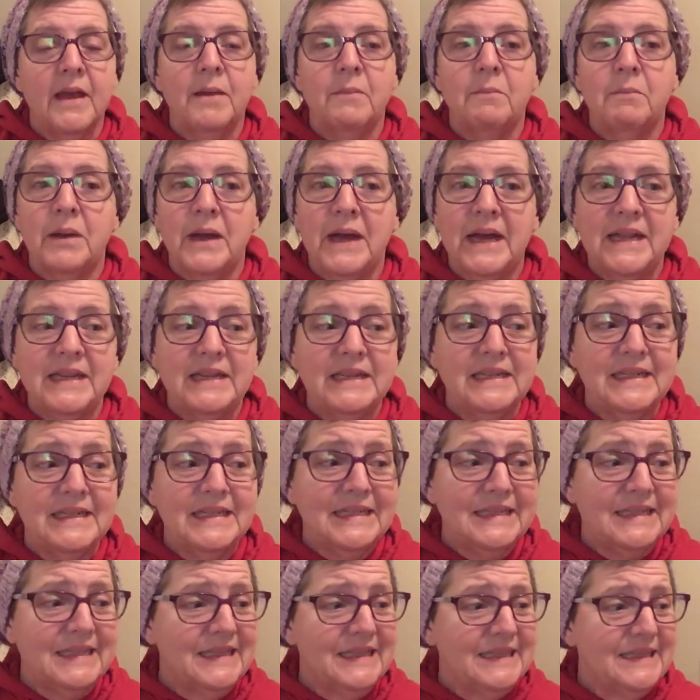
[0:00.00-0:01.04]
But
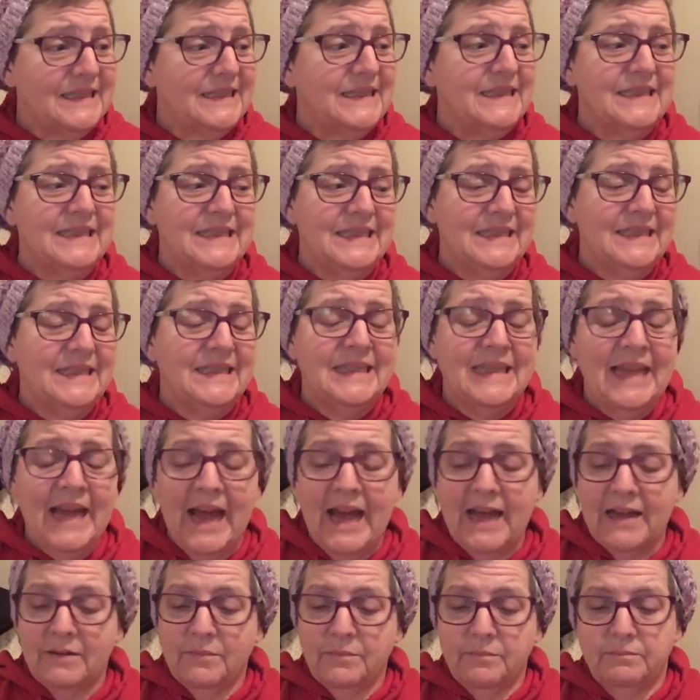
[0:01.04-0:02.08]

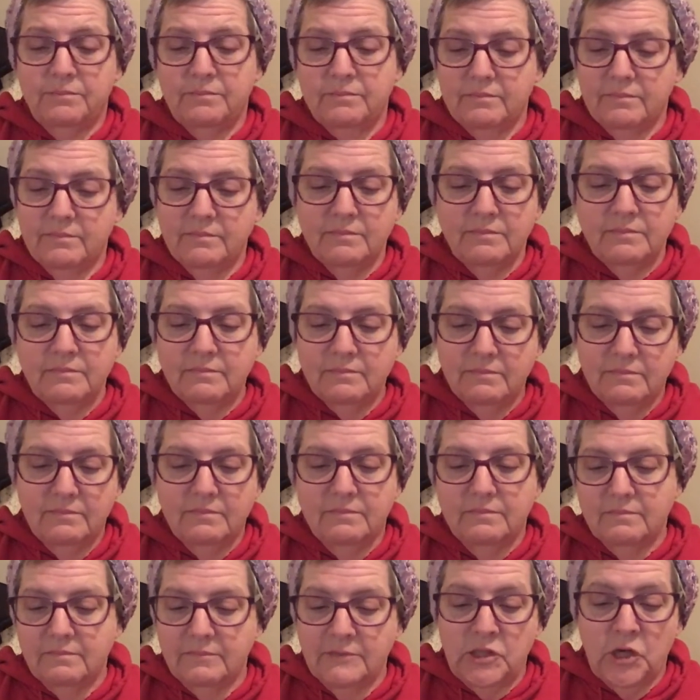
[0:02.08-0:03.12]
that
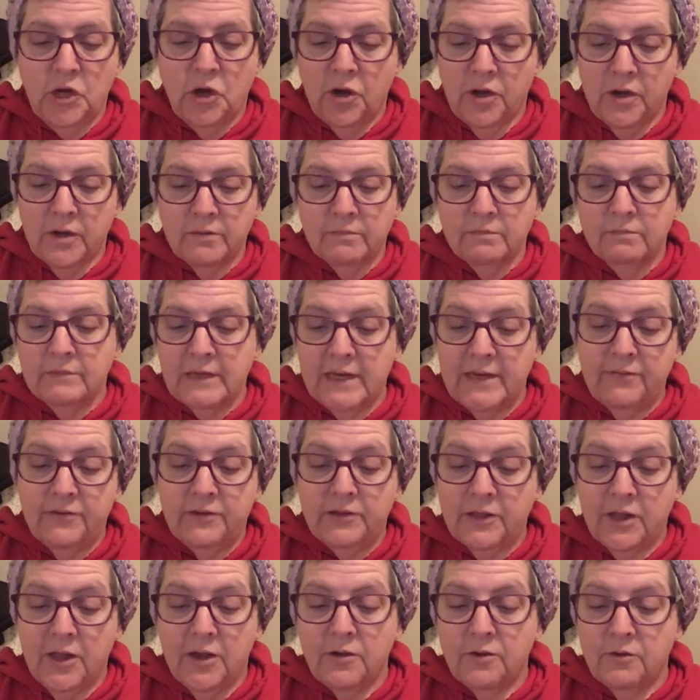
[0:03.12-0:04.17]
yarn, even
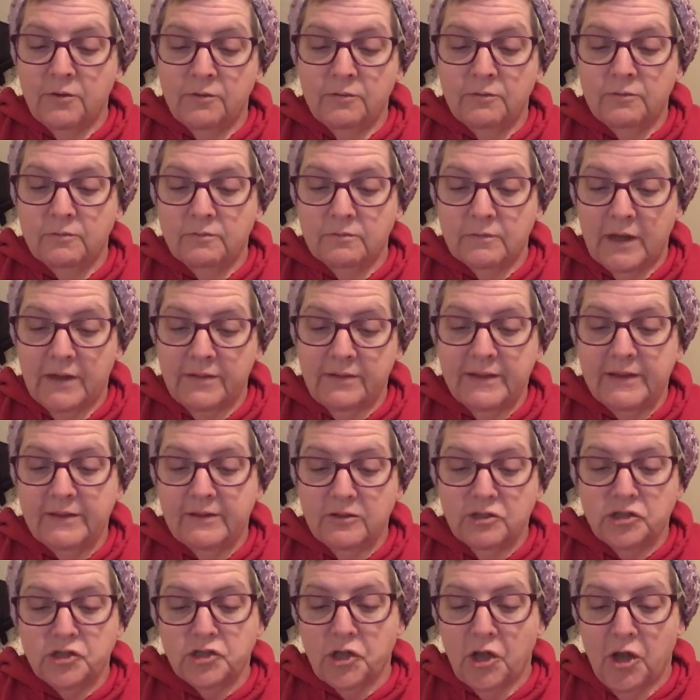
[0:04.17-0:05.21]
though I think the
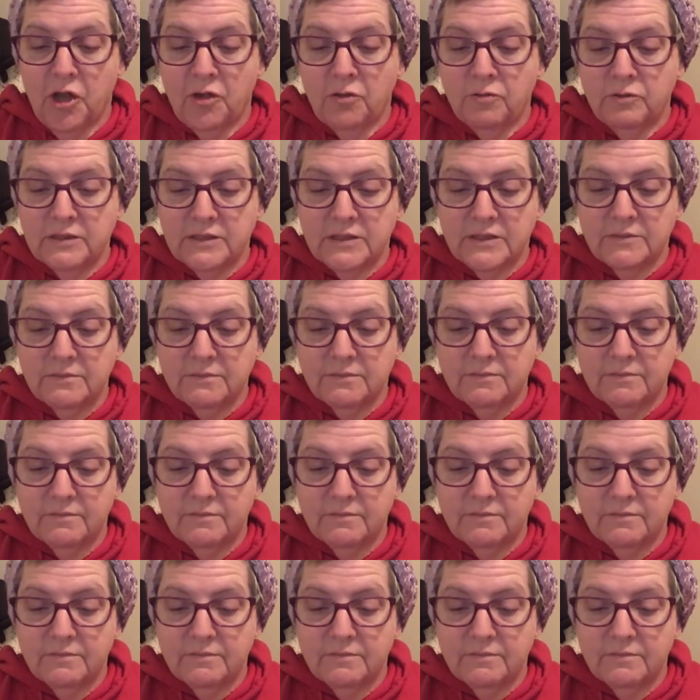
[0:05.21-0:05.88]
shawl was,